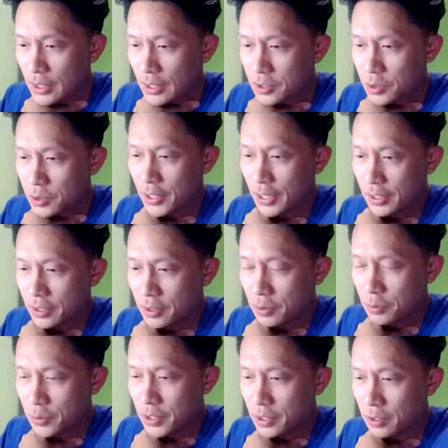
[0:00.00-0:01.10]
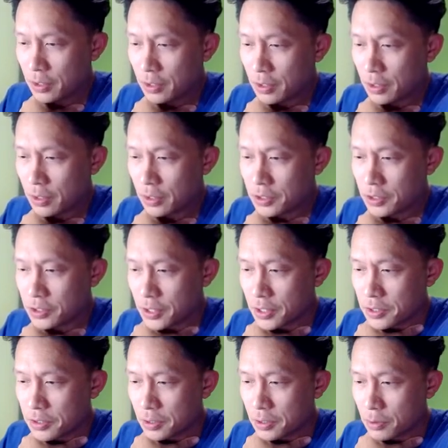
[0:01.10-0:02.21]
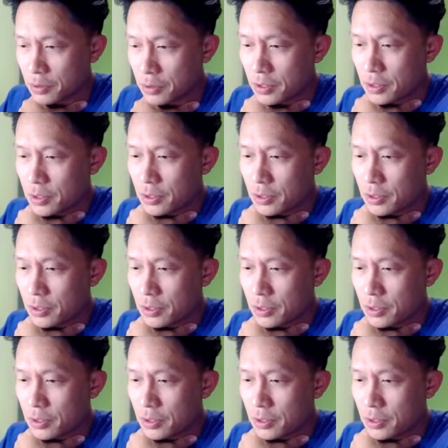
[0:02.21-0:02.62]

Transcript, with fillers: So again, we are initializing Sendbird.